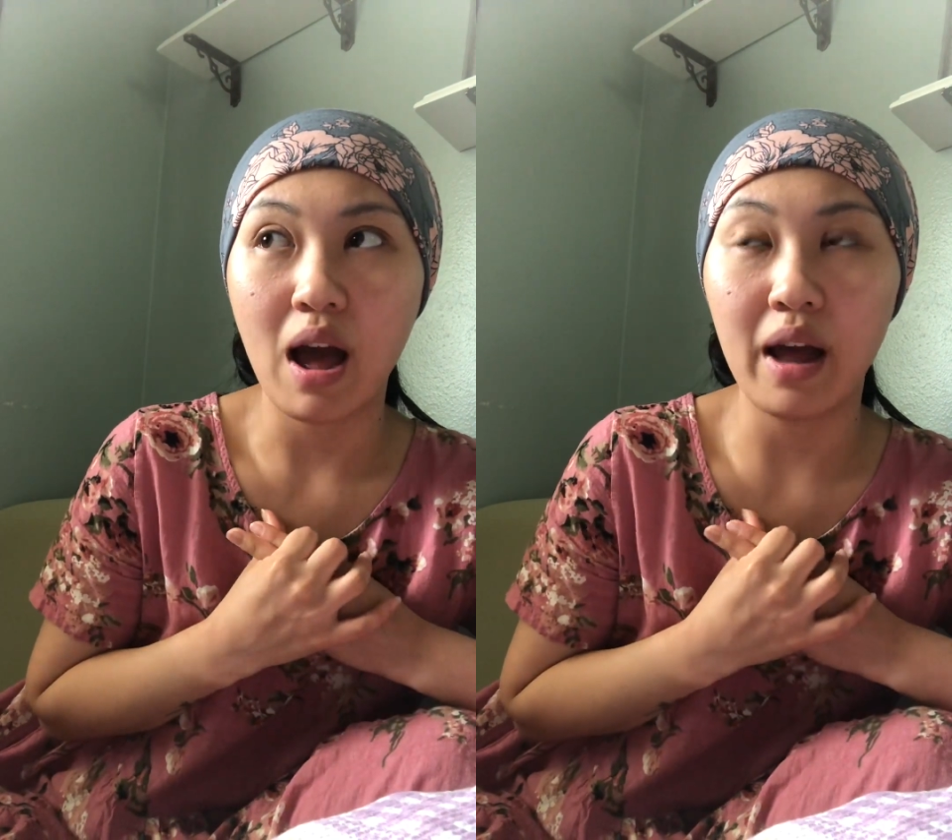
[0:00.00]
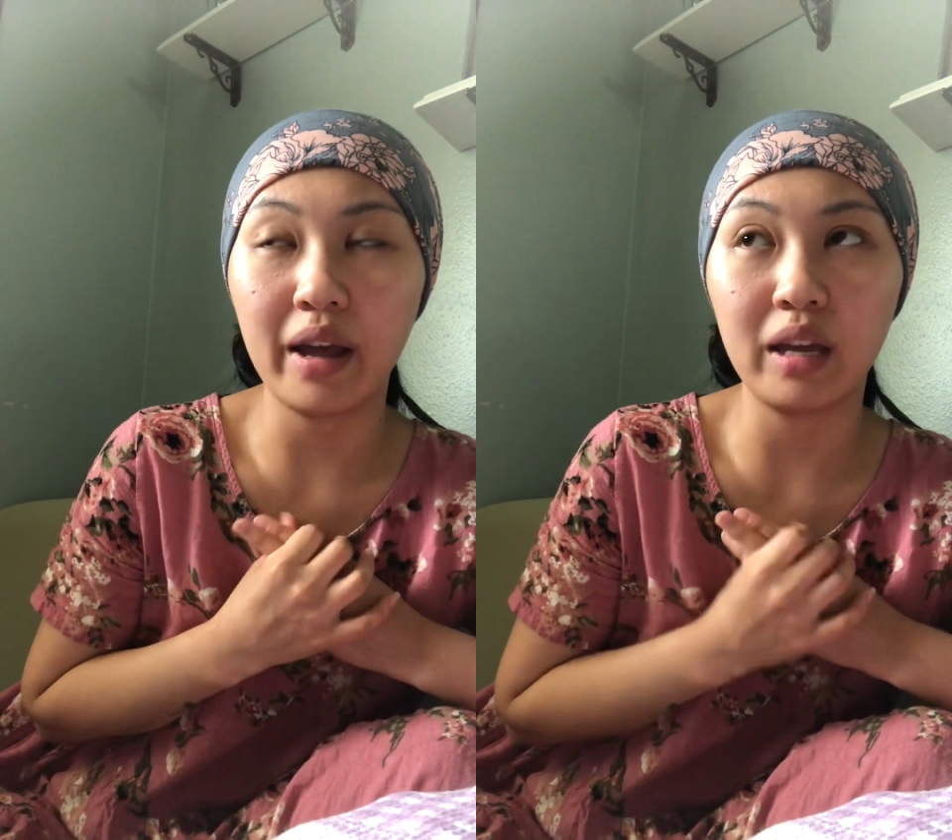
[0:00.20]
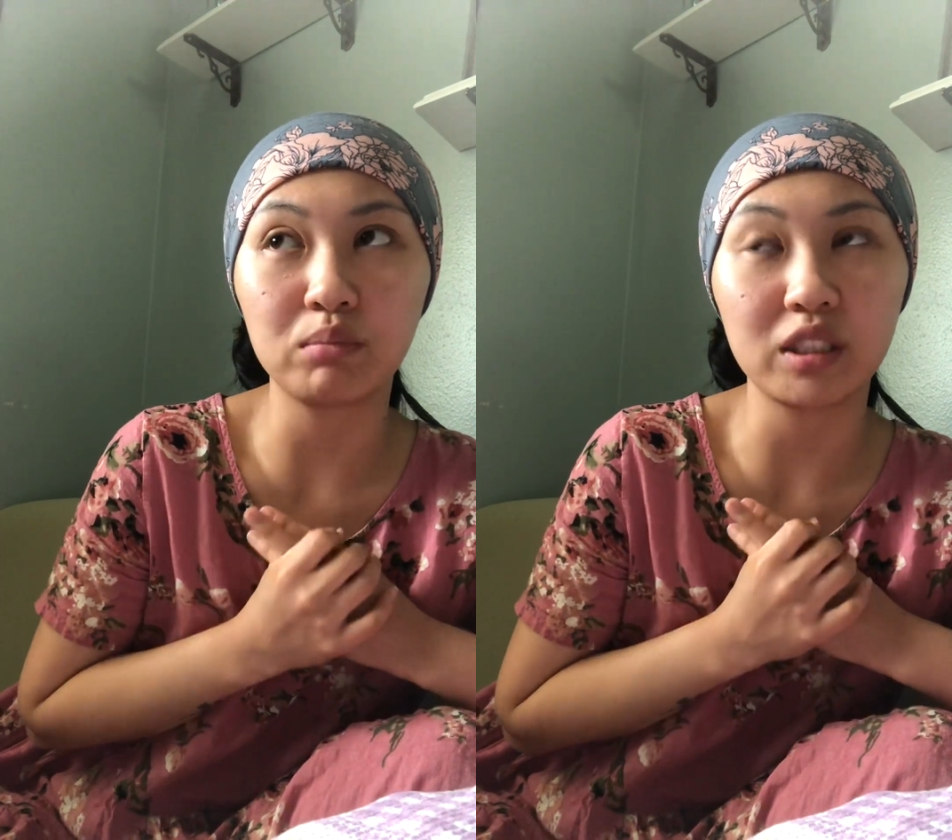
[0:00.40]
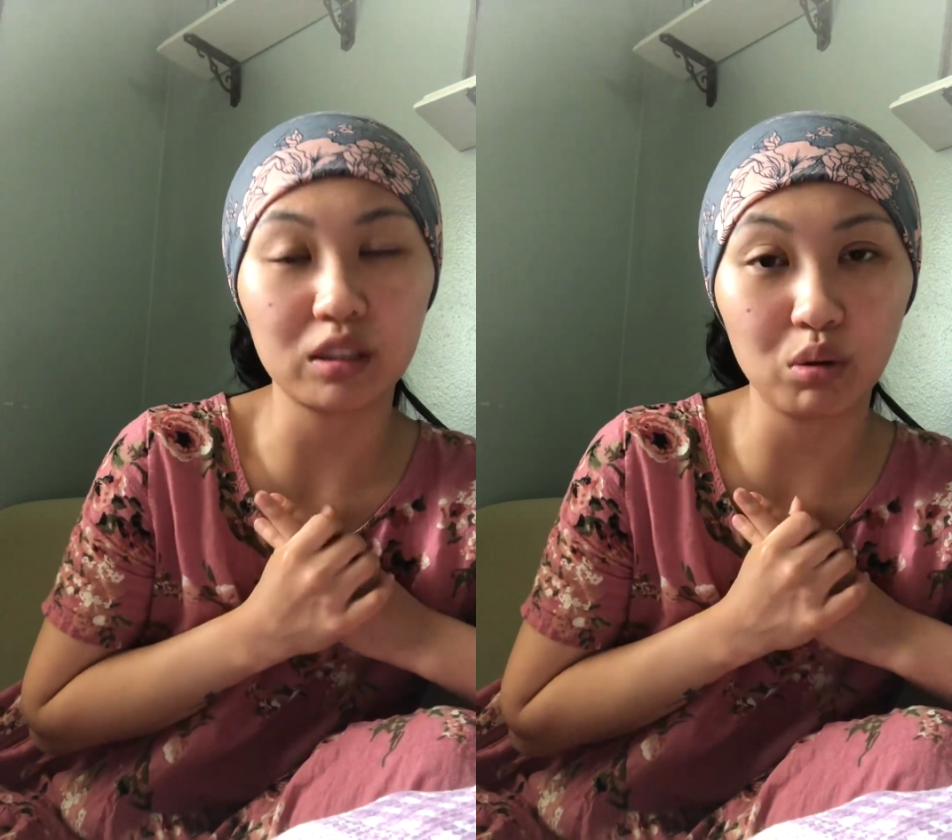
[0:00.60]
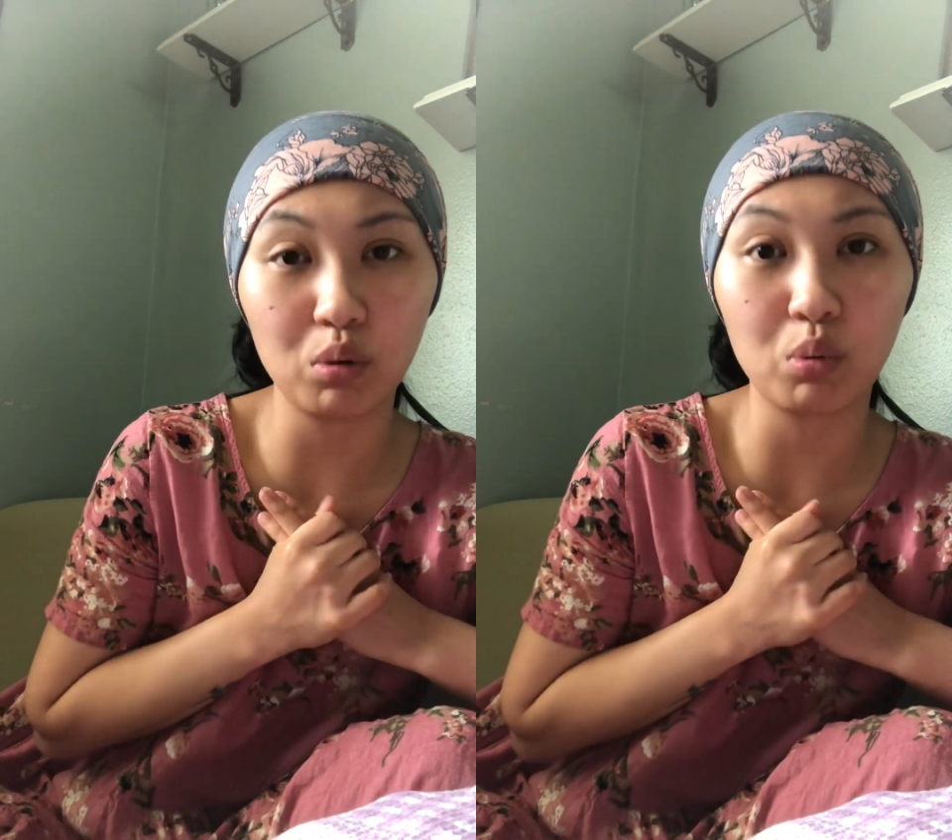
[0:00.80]
I am
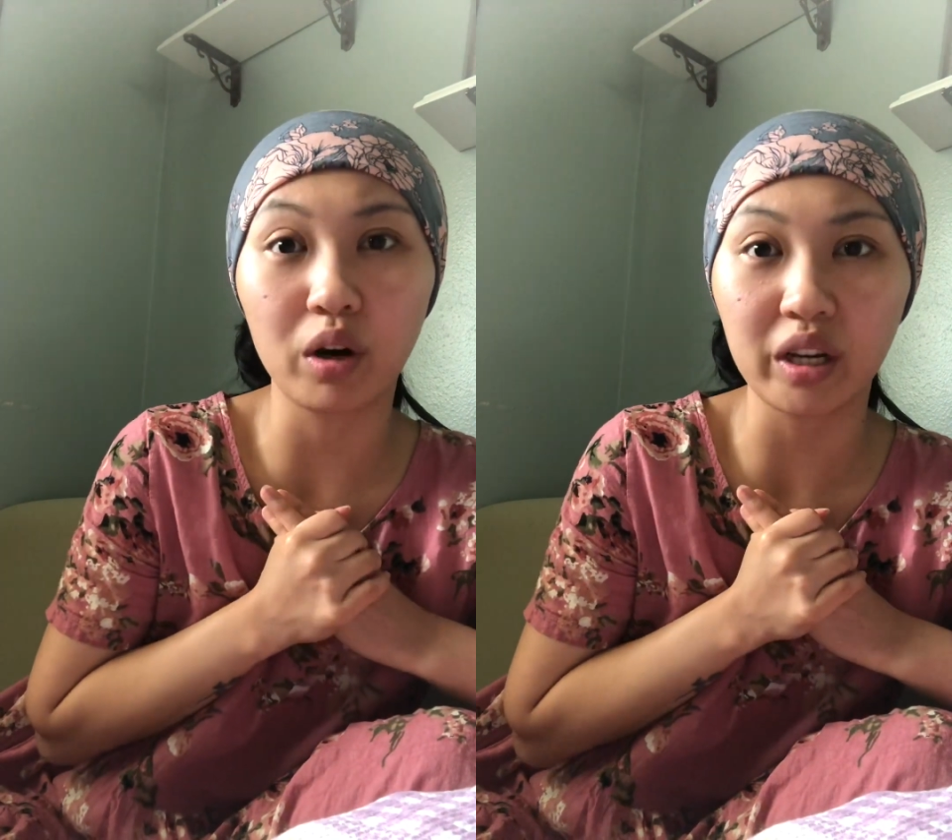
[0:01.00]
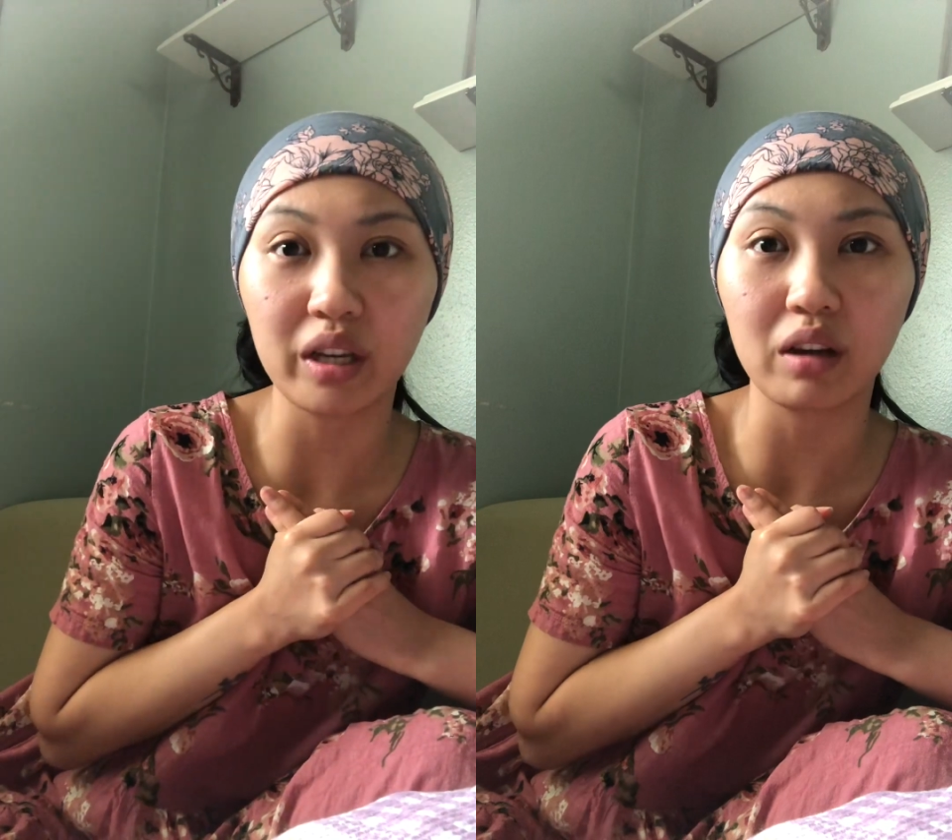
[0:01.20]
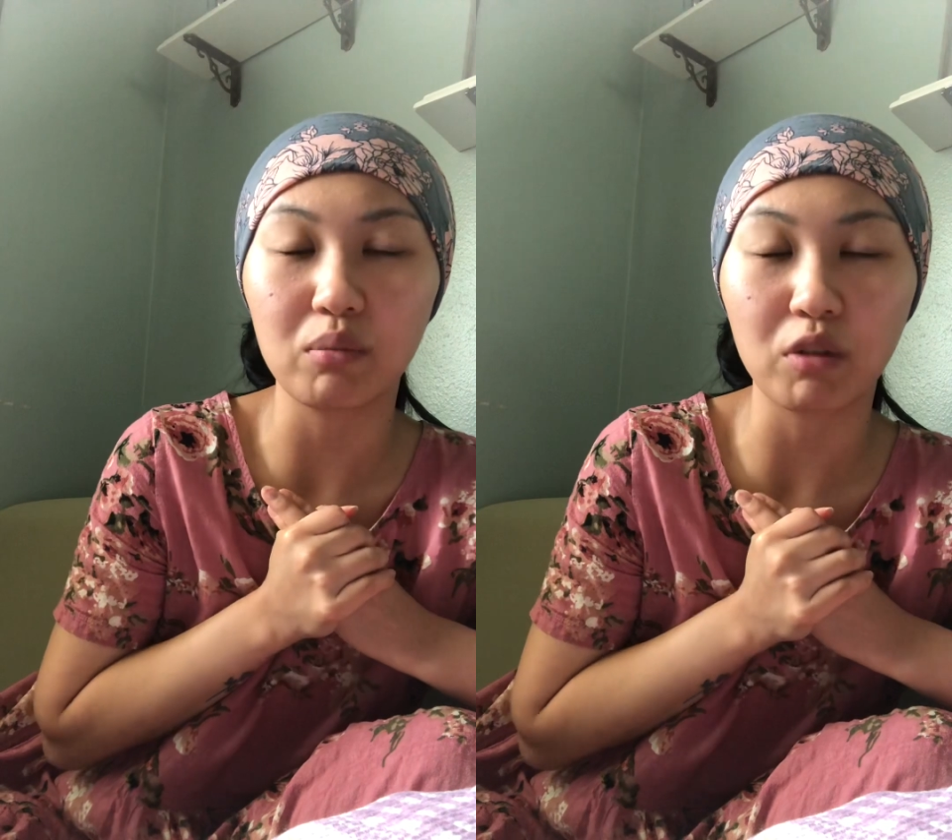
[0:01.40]
still working